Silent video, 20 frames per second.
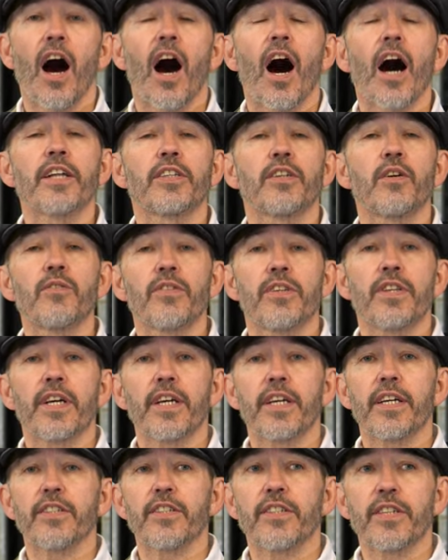I don't
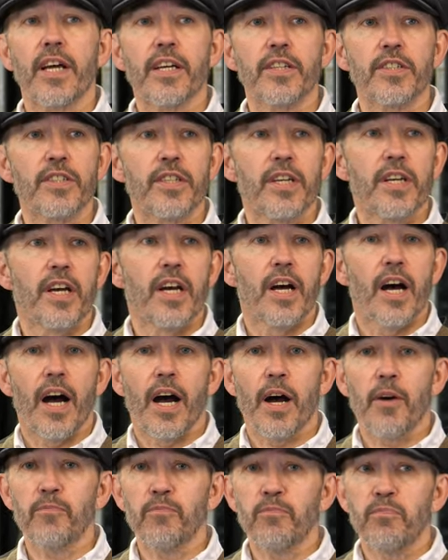think it's as
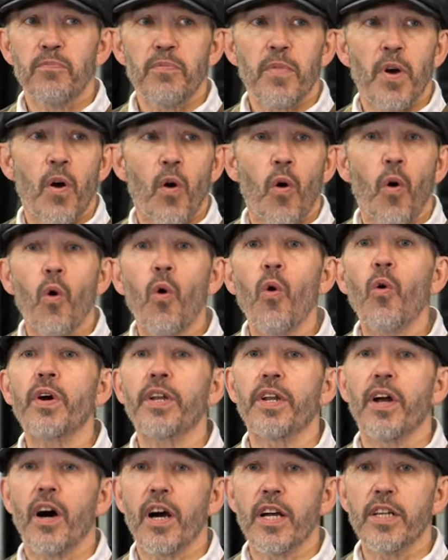
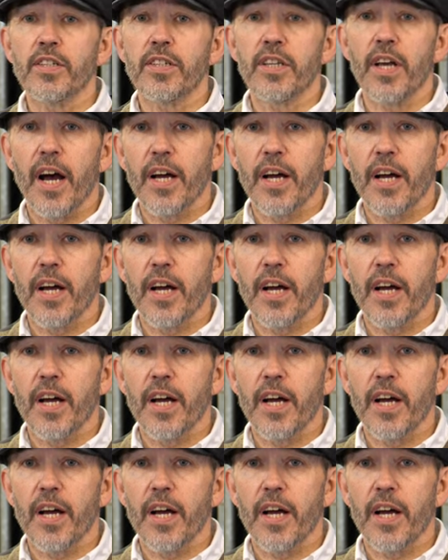organized,